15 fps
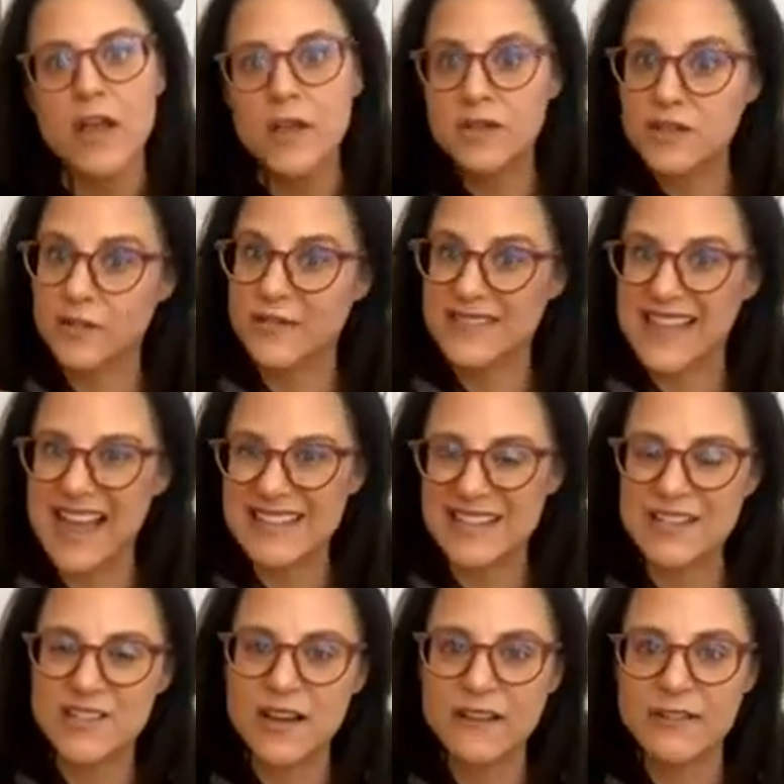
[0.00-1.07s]
So if
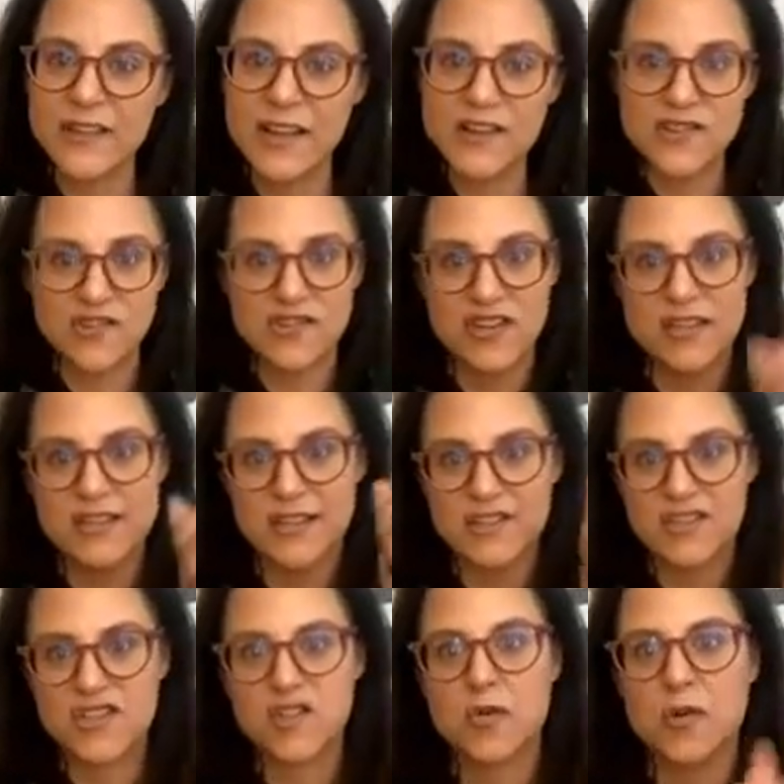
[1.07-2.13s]
Sassy's off leash and she sees a
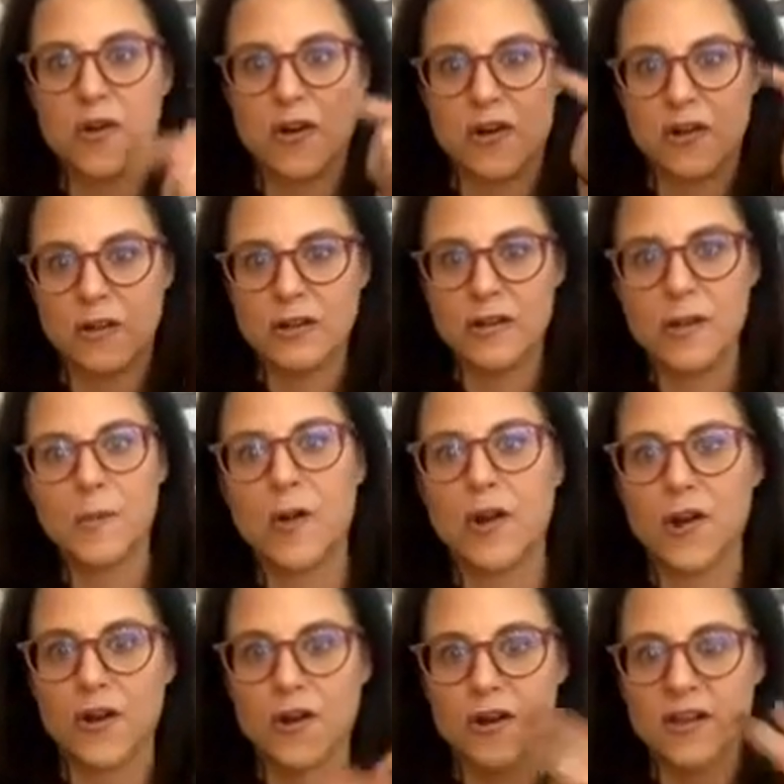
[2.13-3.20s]
squirrel, a
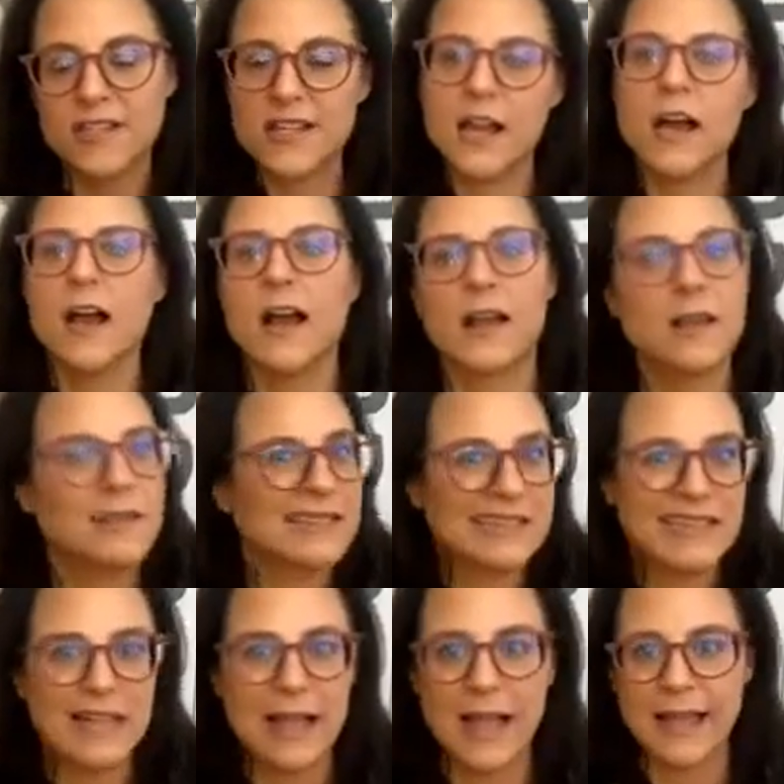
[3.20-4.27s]
bird, a skunk,
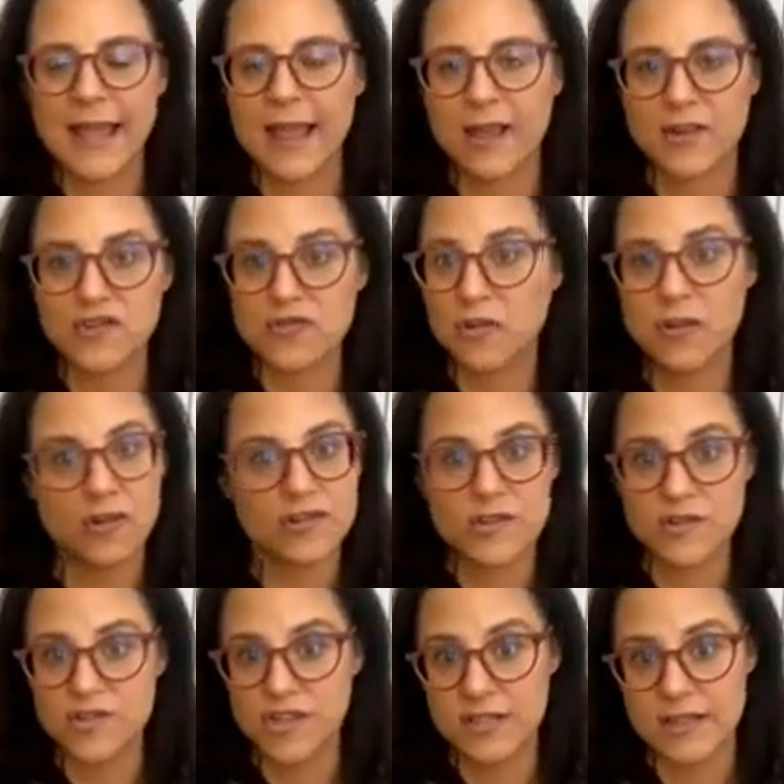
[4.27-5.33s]
I can't control her. So
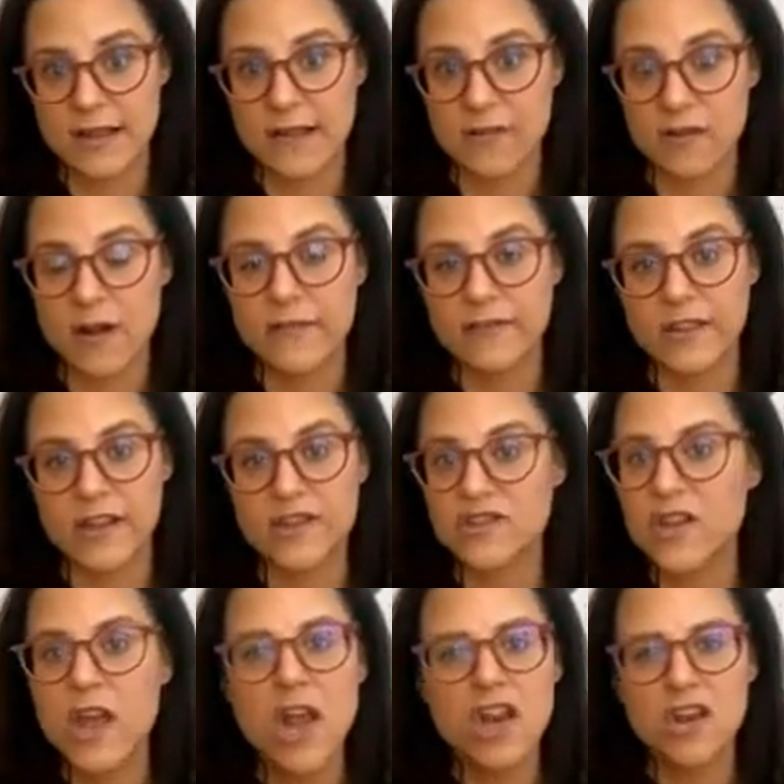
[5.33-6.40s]
she's never off leash.
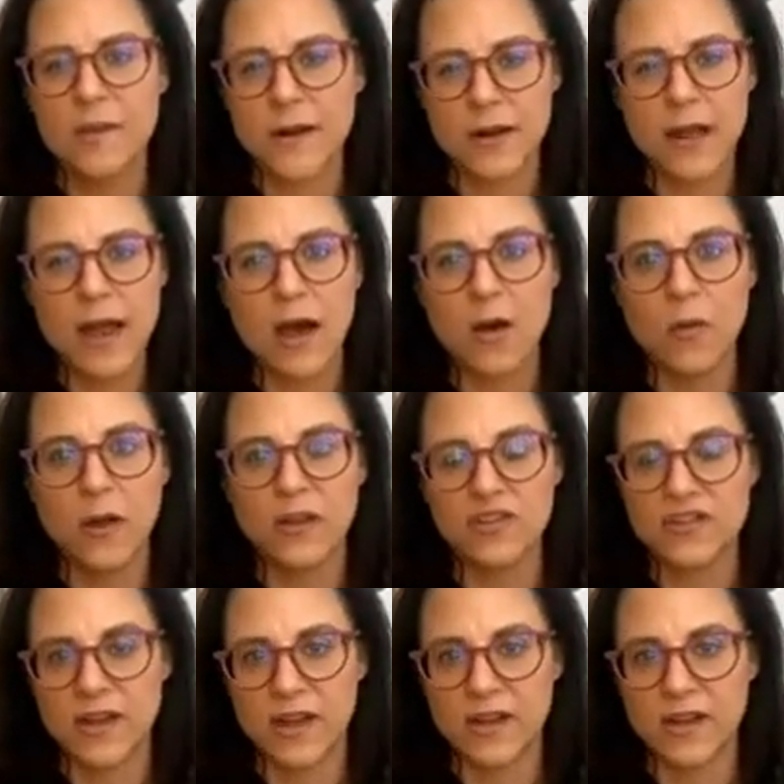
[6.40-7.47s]
No matter how well
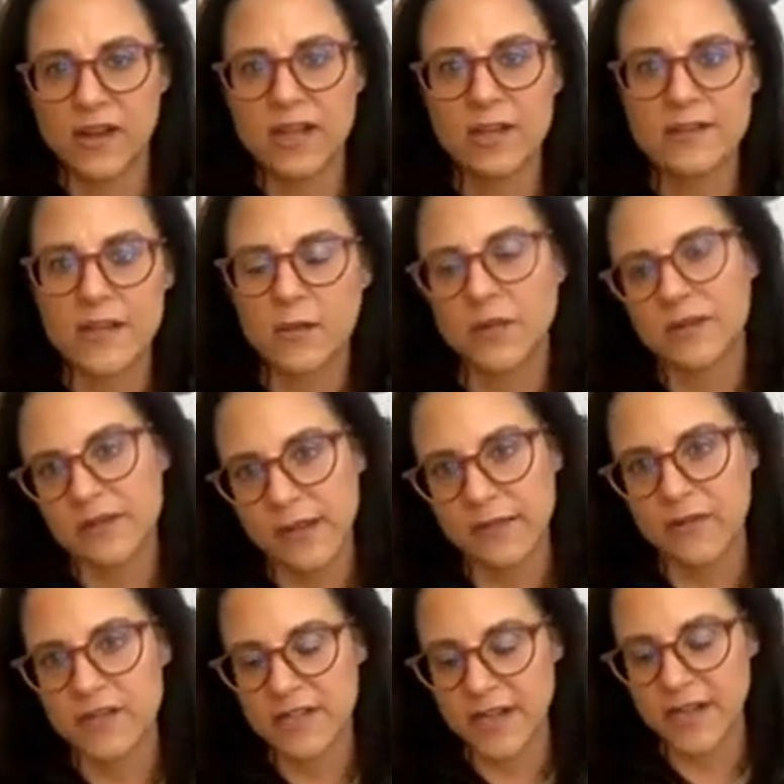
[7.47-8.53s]
trained she is, I will
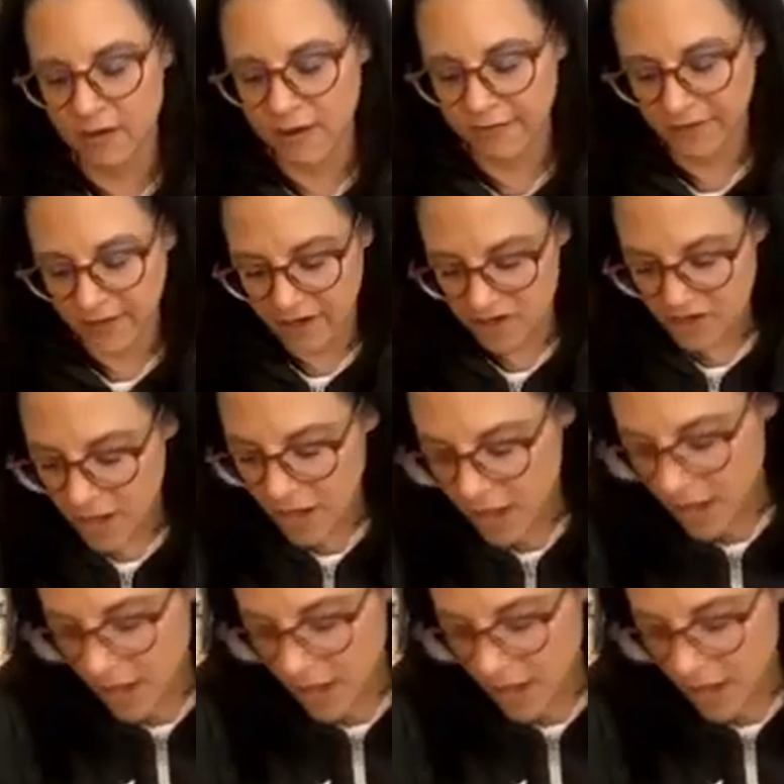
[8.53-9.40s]
never take her off leash.